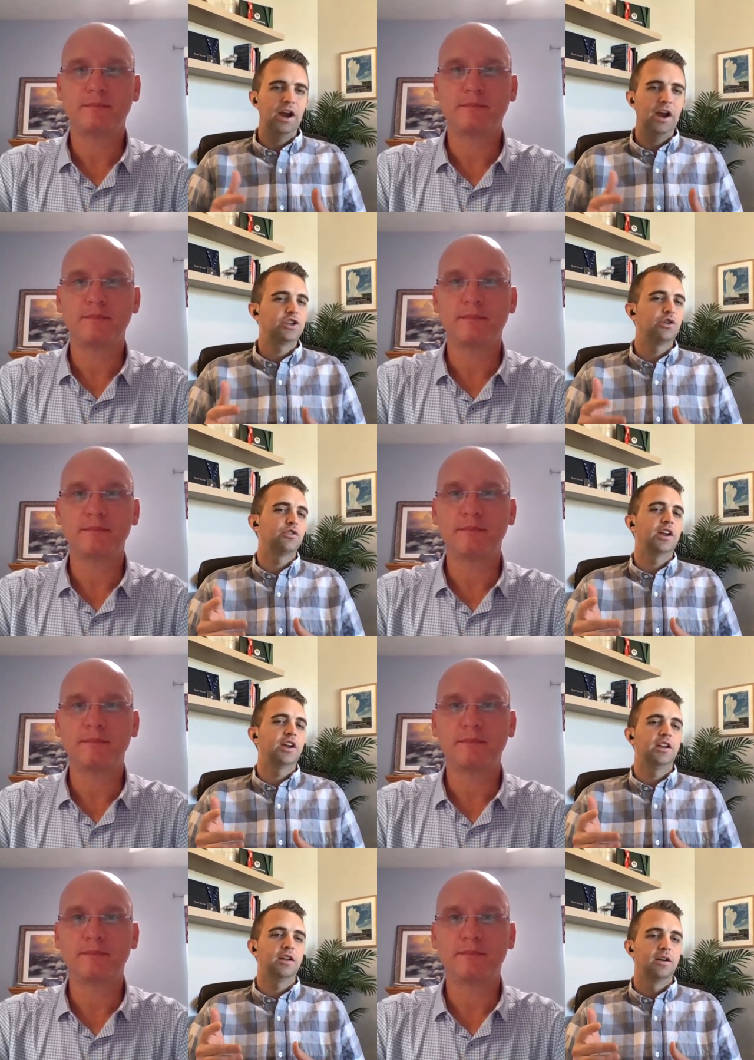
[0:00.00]
Speaker 1: we're actually
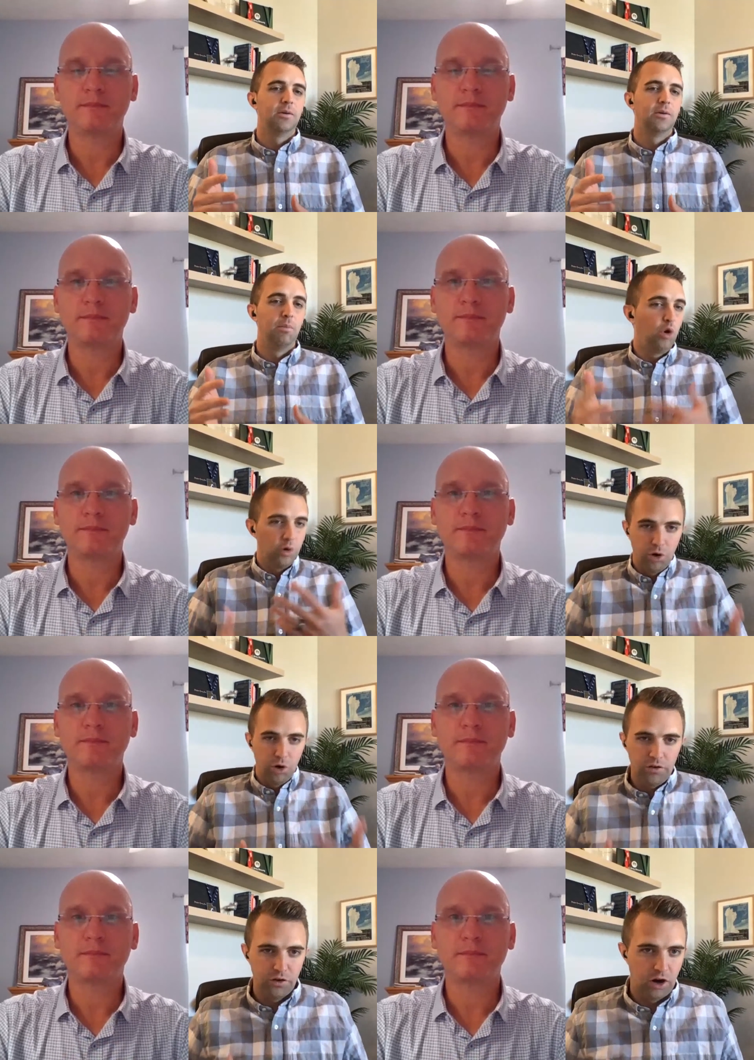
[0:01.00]
creating more
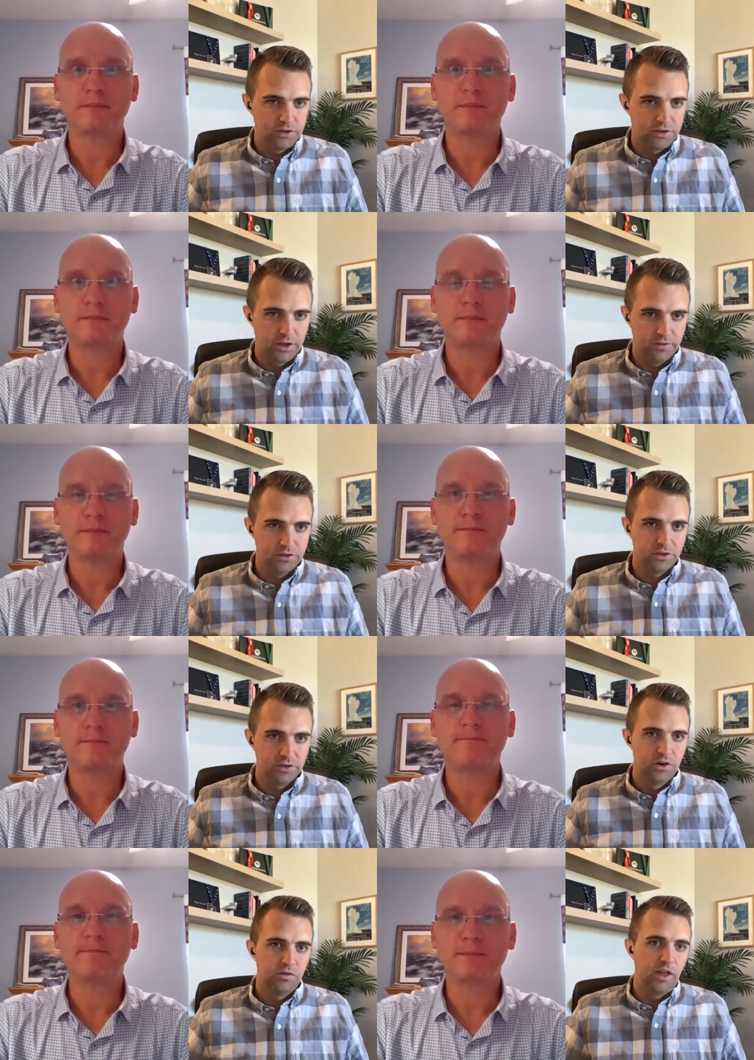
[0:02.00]
work for
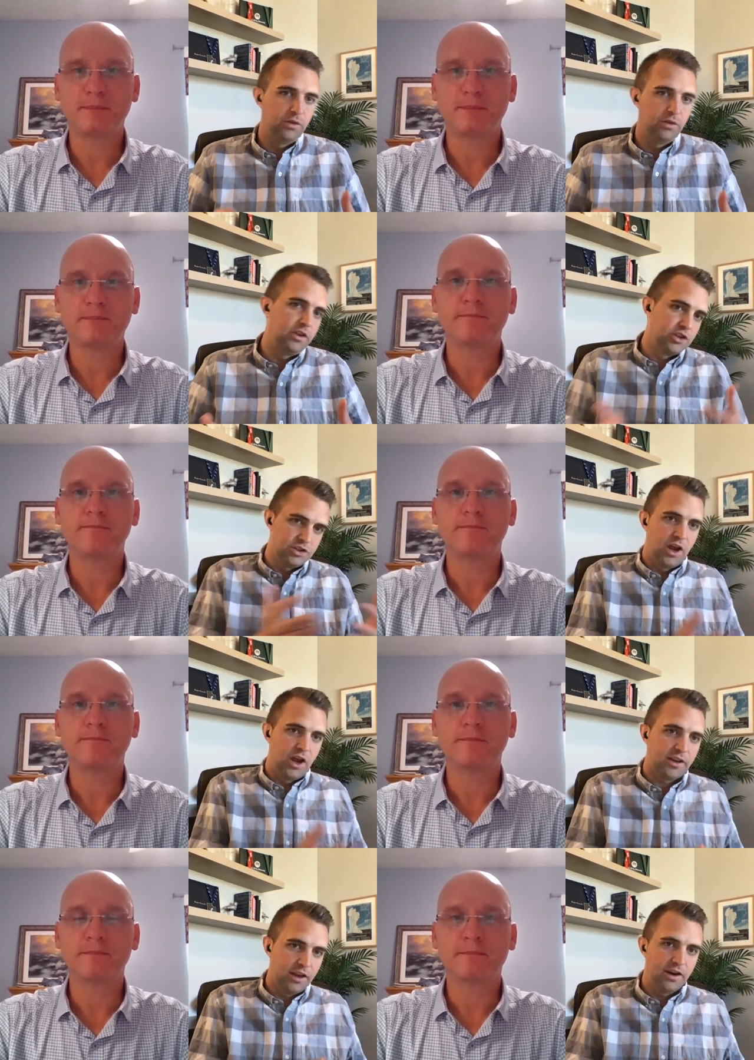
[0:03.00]
ourselves rather than just
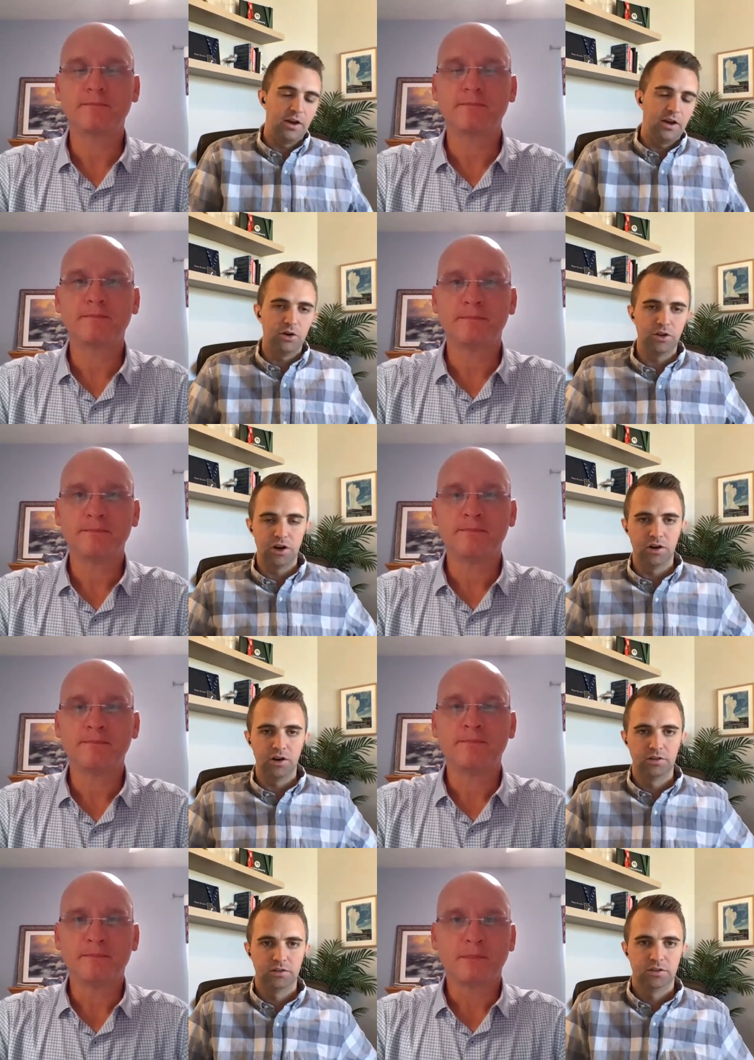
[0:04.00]
knocking it out
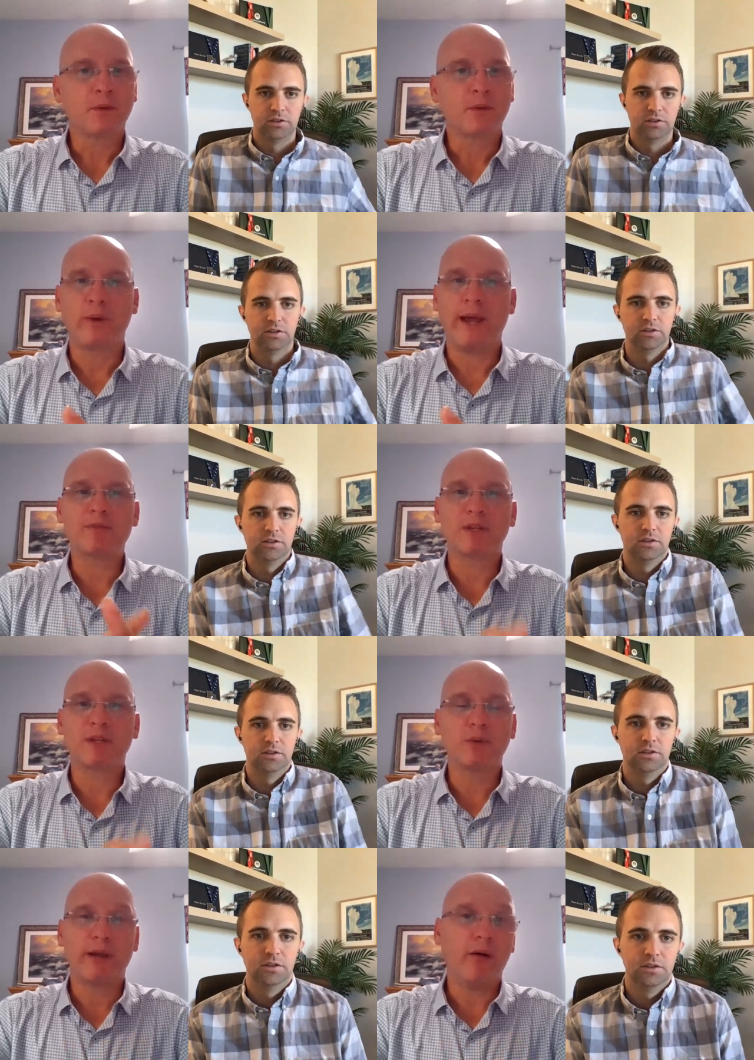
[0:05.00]
earlier.
Speaker 2: We
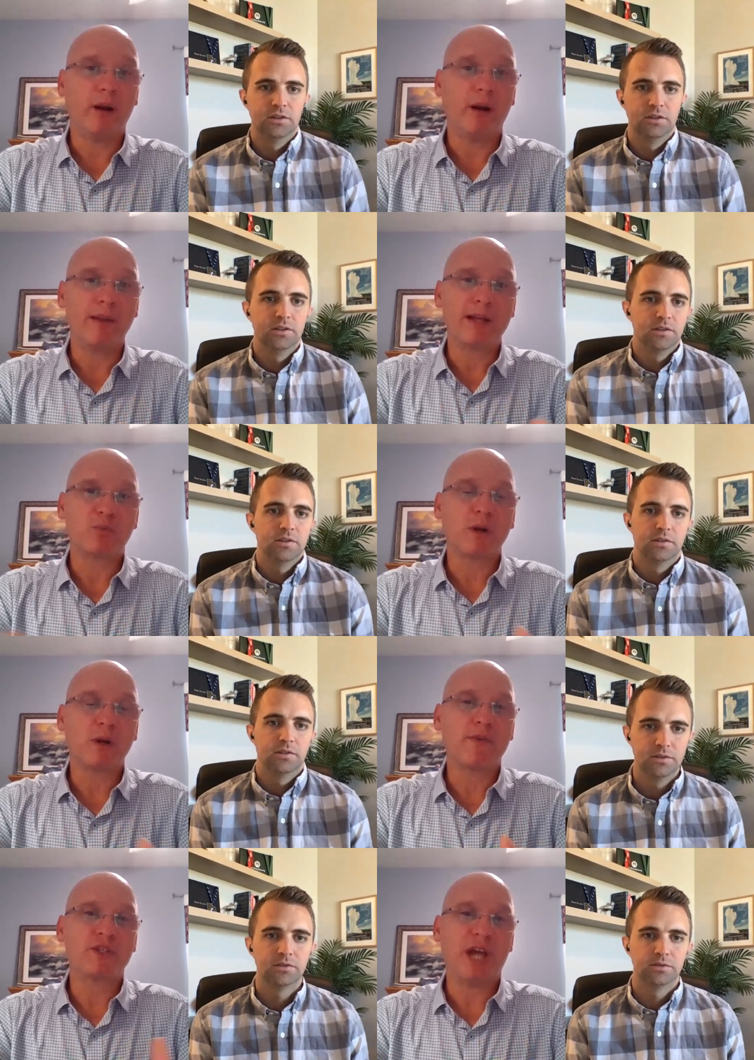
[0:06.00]
absolutely are. I mean, that's
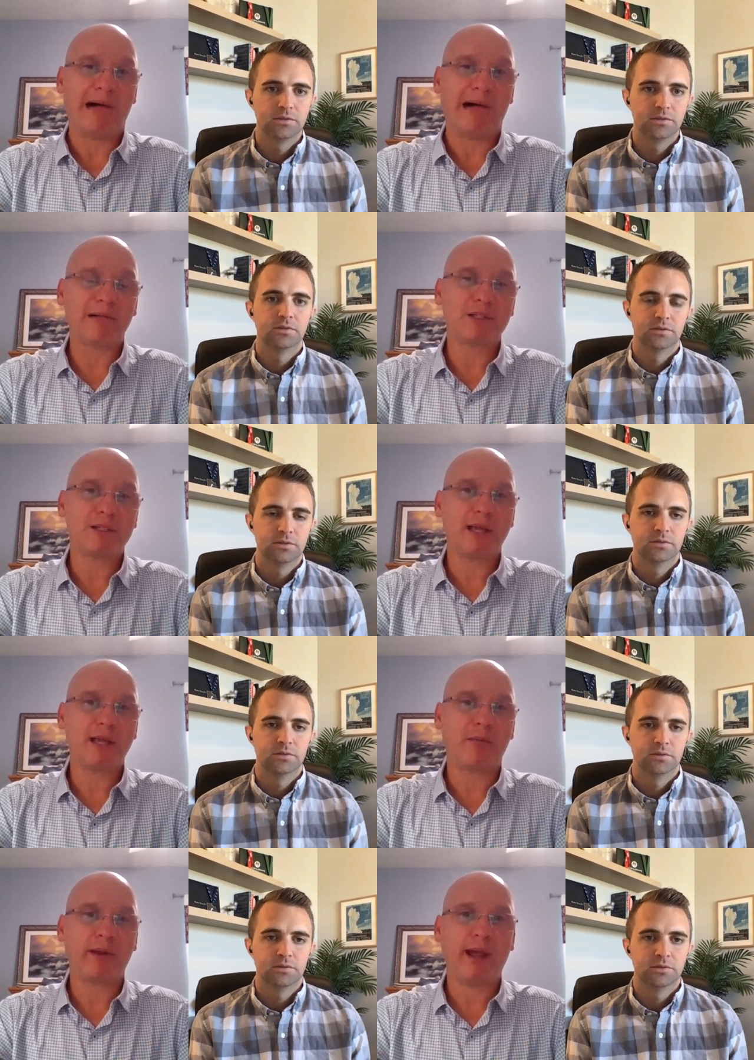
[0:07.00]
one of the
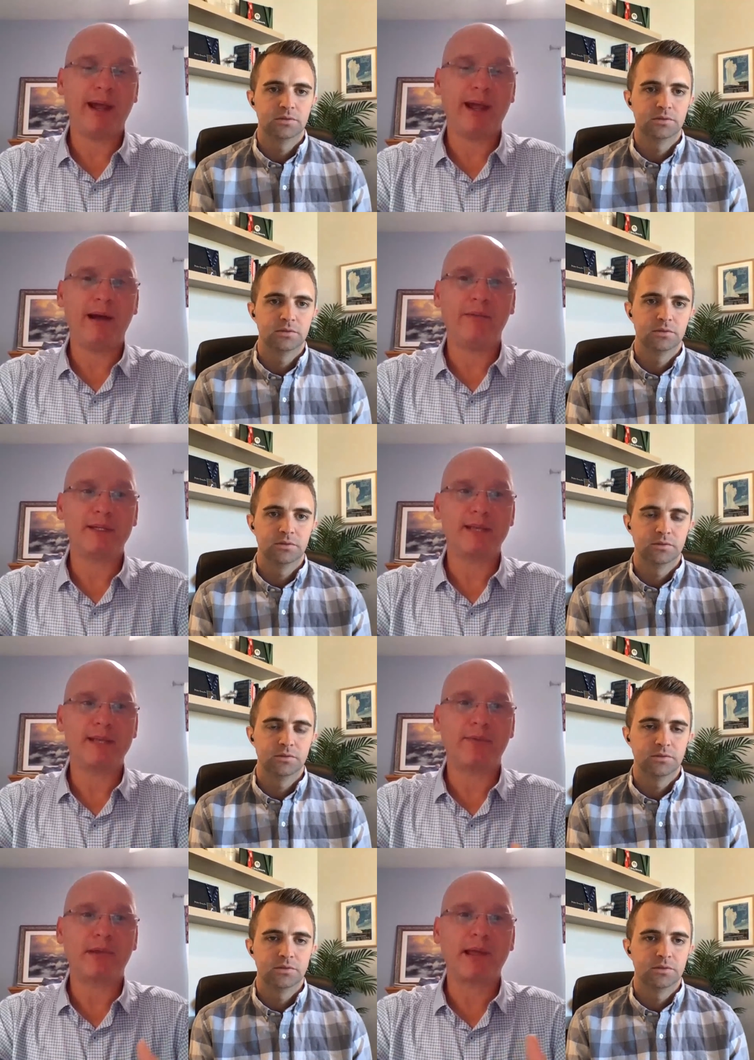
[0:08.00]
challenges that we have,
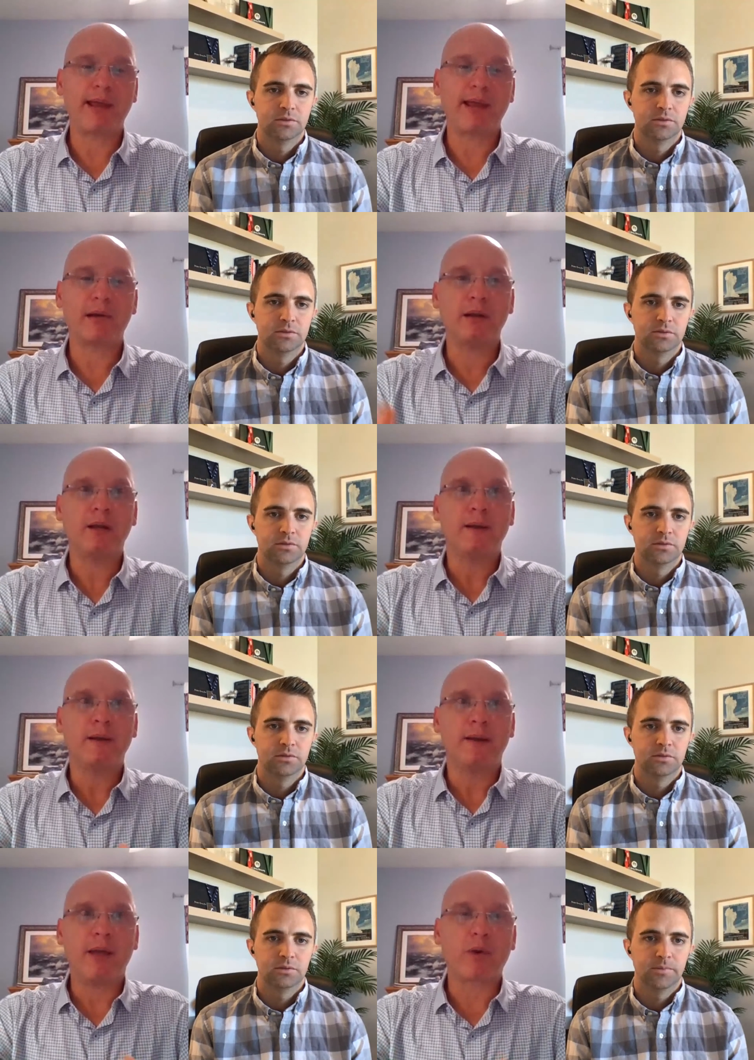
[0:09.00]
is that the later
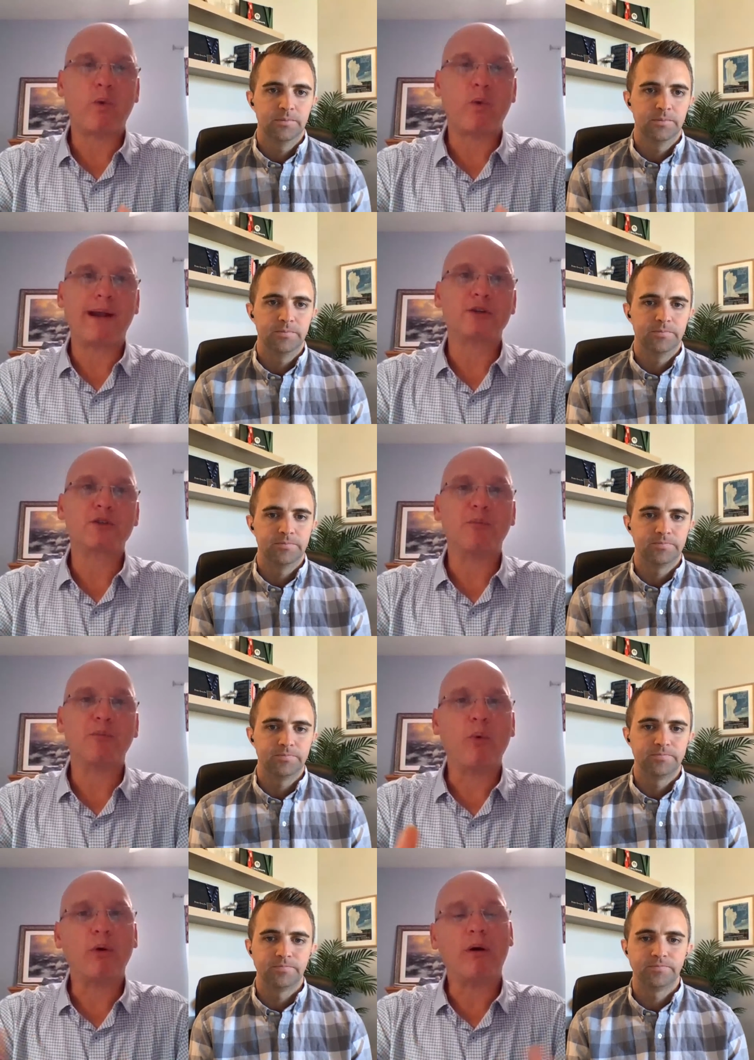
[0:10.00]
it requires
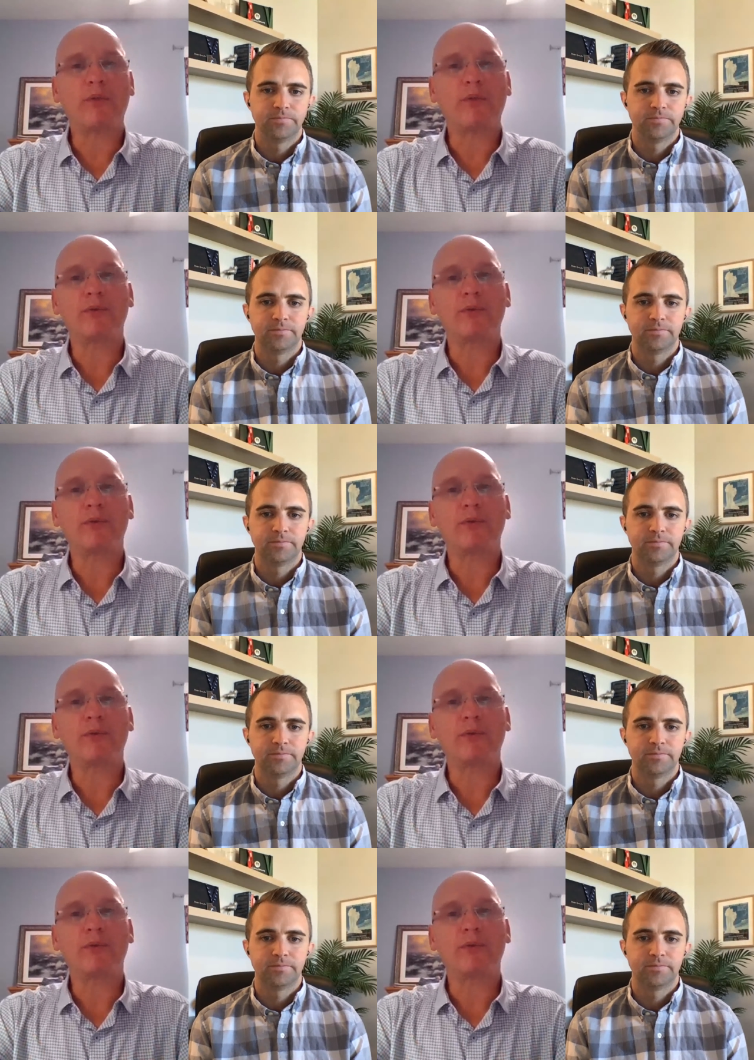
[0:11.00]
more